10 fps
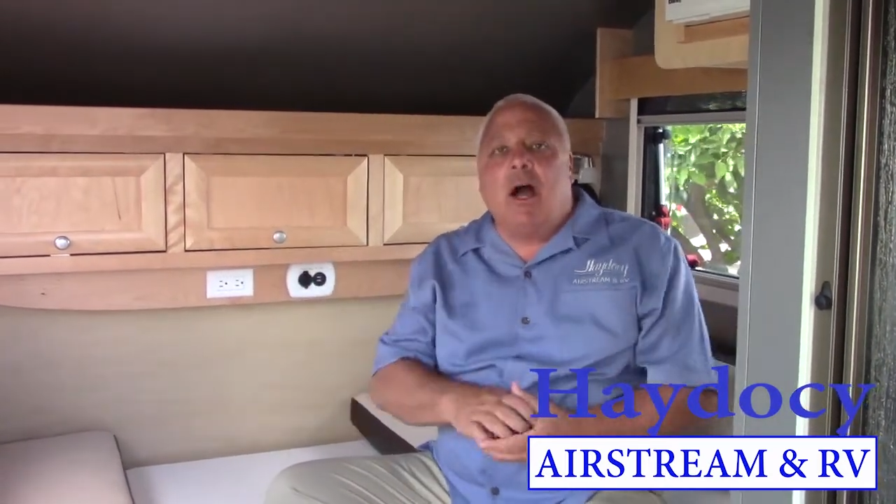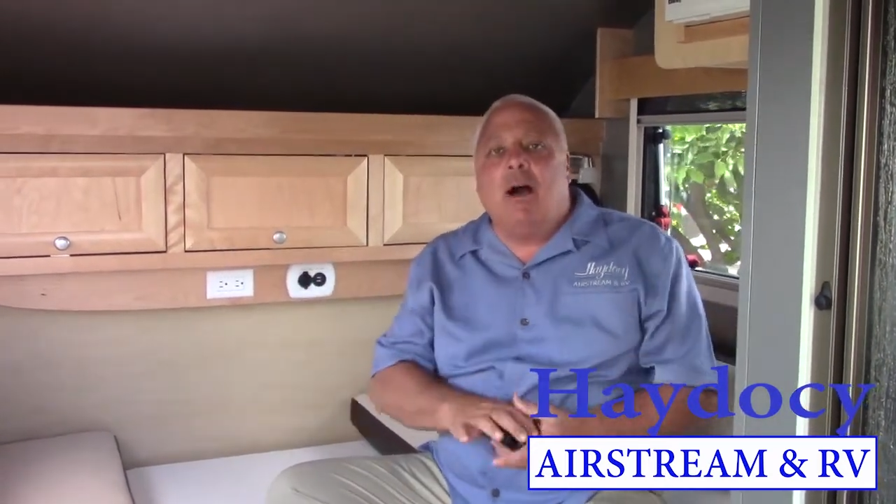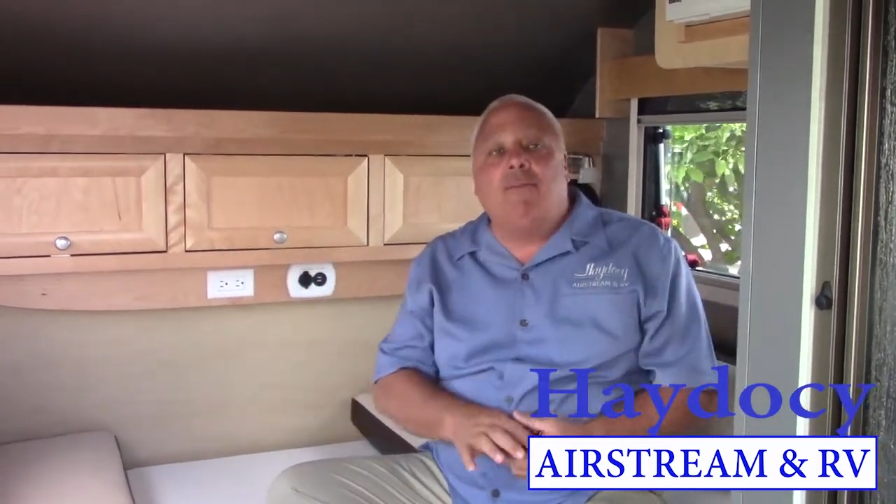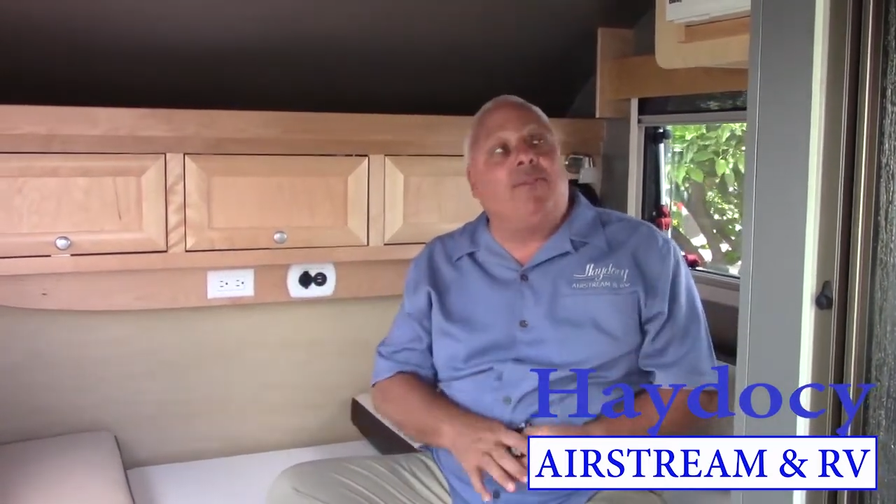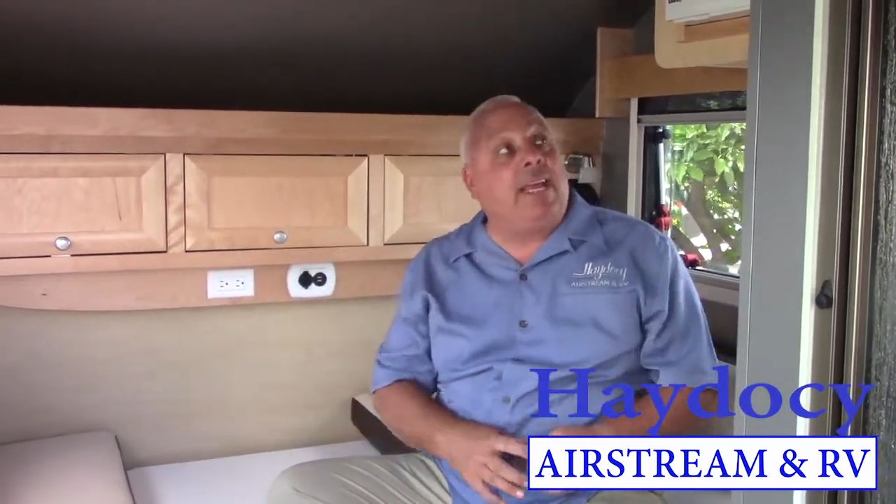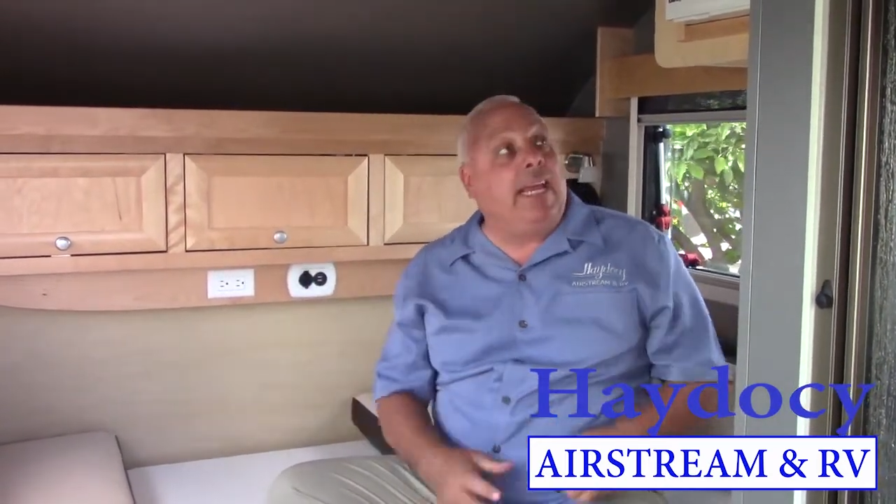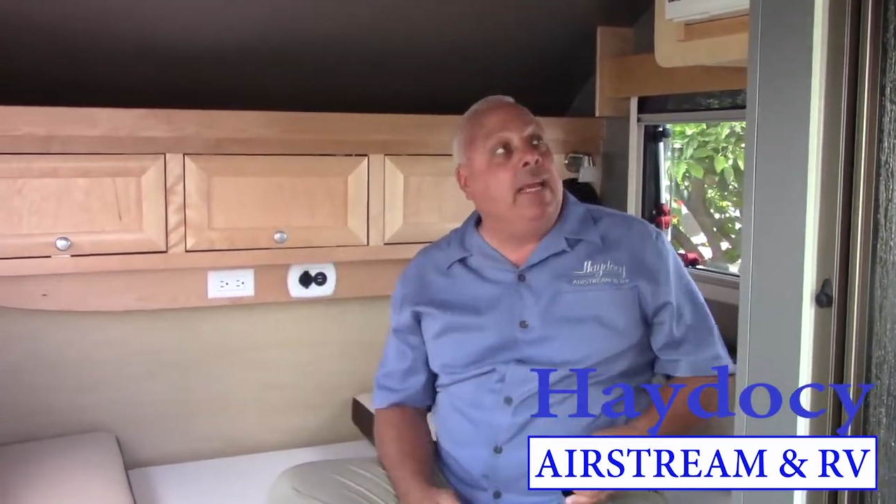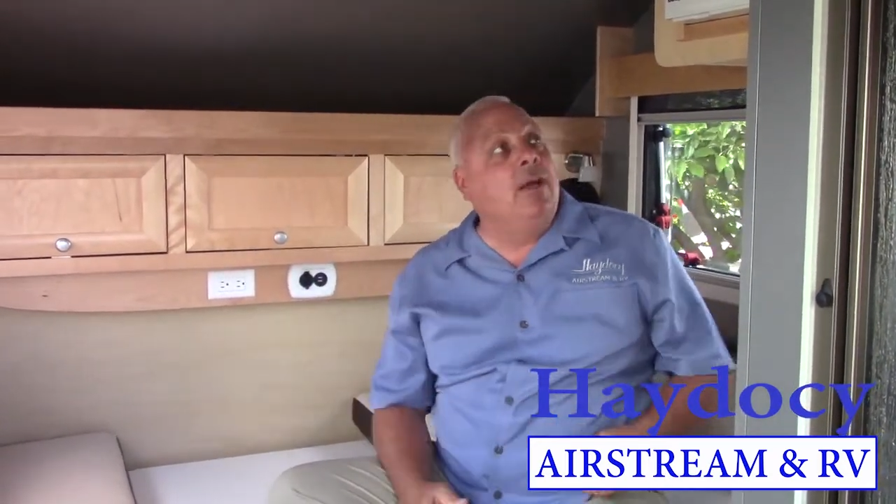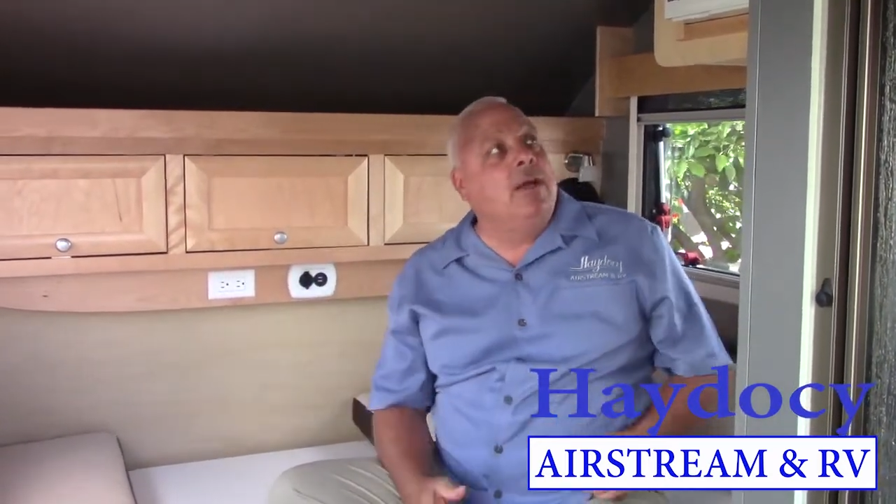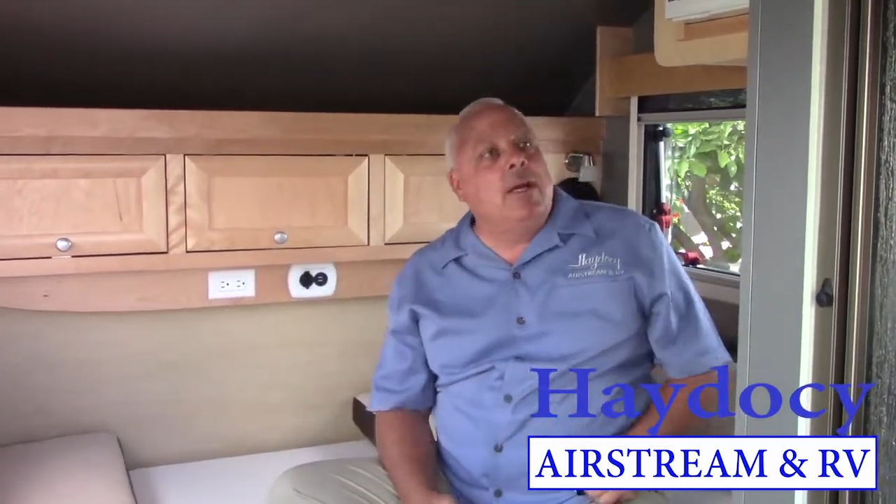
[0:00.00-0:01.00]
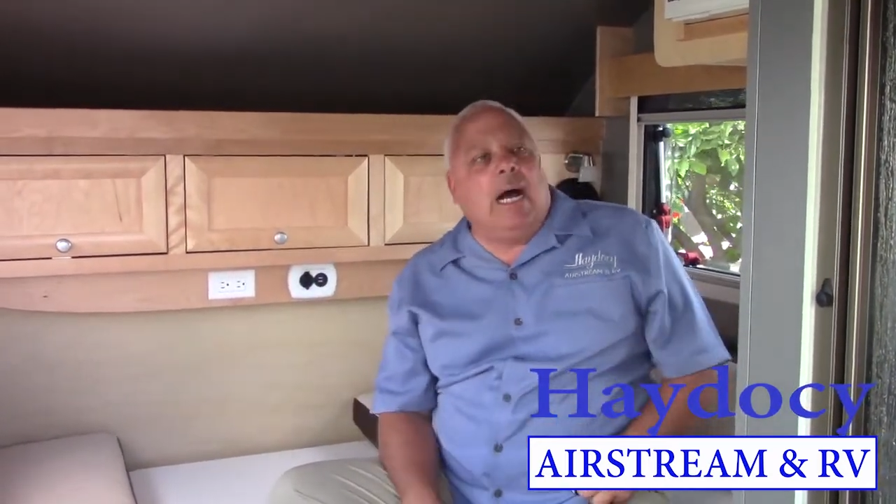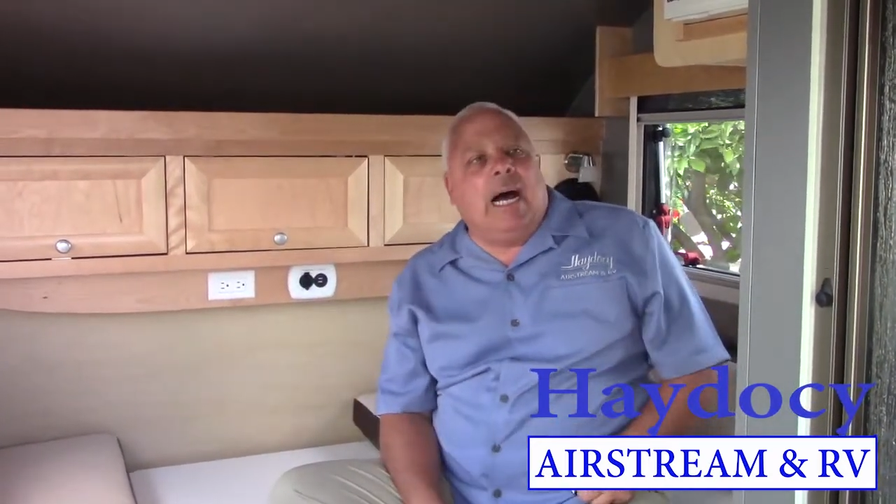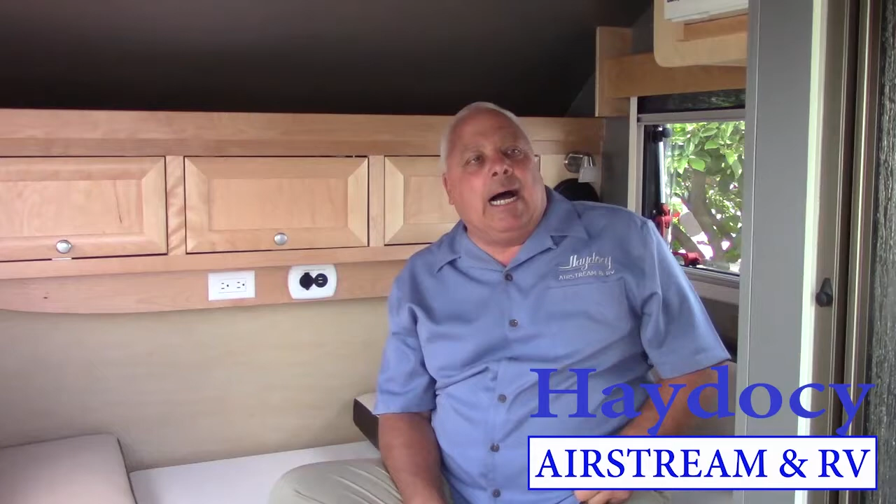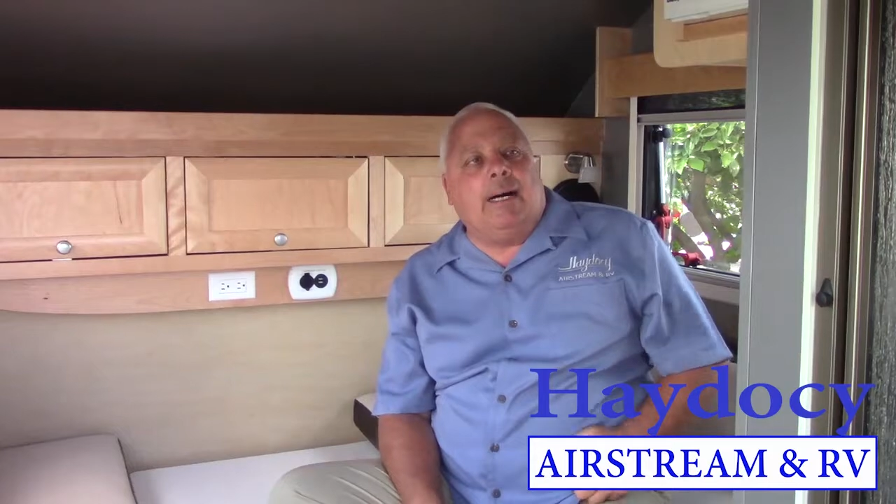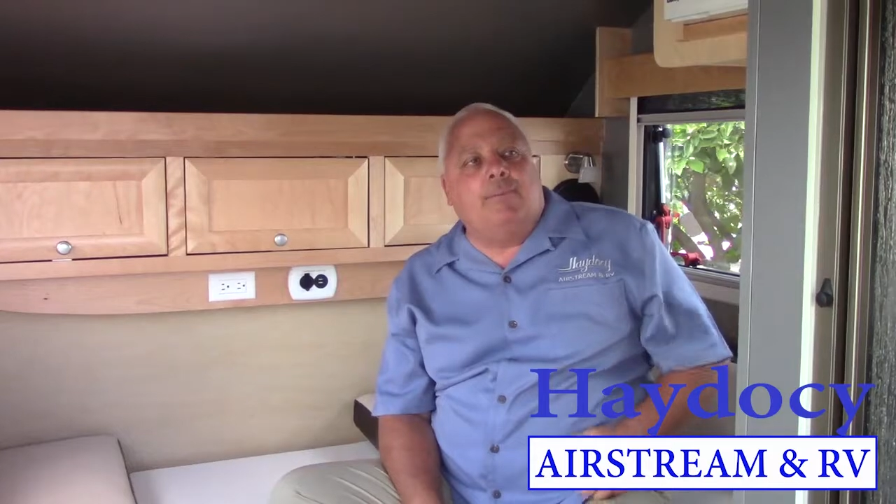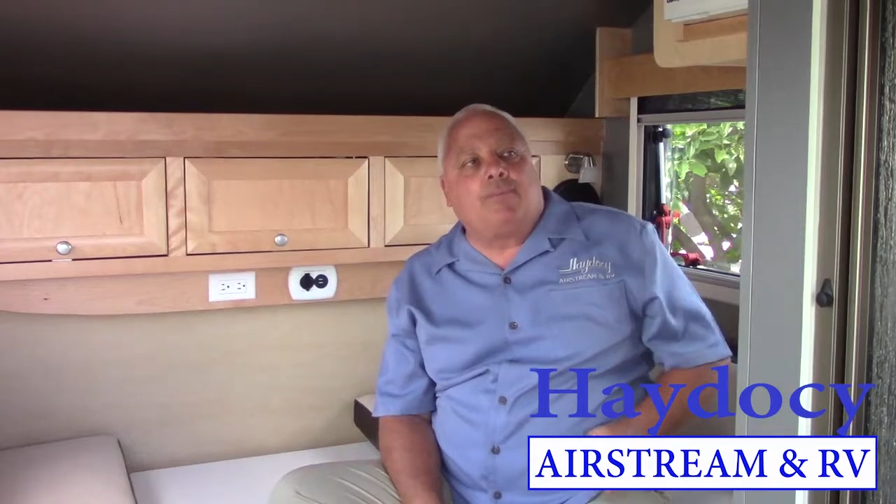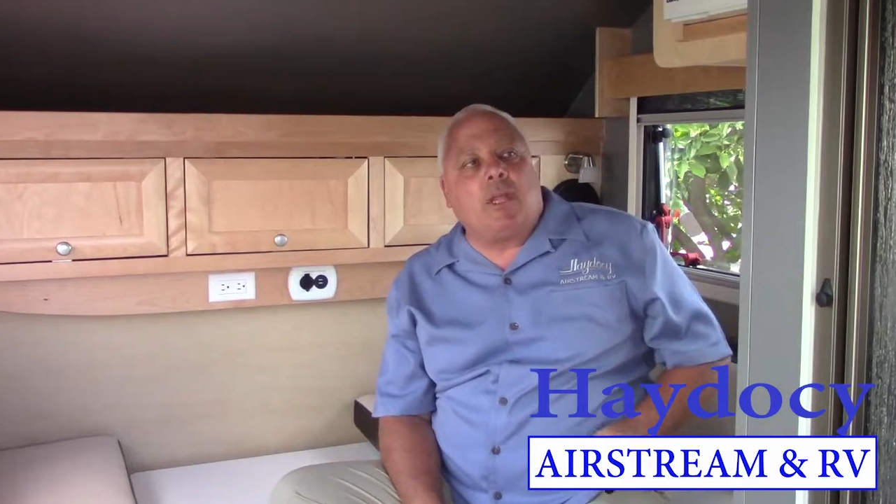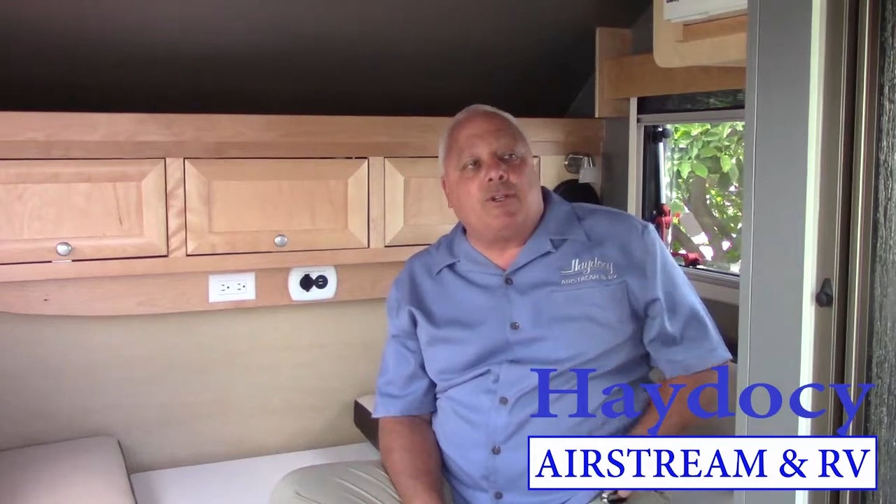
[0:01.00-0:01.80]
of the um,